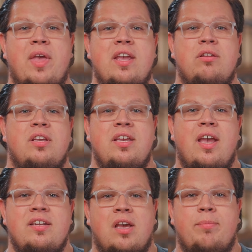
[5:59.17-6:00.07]
thank you to
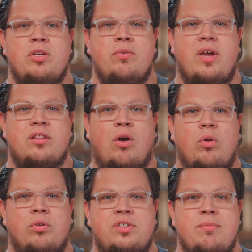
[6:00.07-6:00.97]
EAW and the
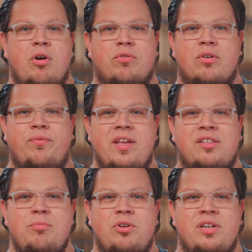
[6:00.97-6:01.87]
whole team over at Faith
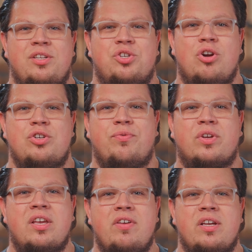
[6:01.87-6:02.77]
Community Church for
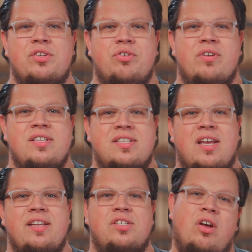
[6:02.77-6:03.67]
giving us your
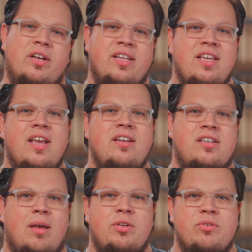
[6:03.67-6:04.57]
insights on
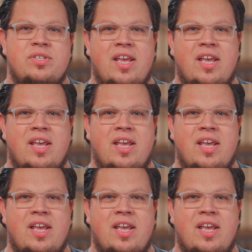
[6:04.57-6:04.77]
EAW's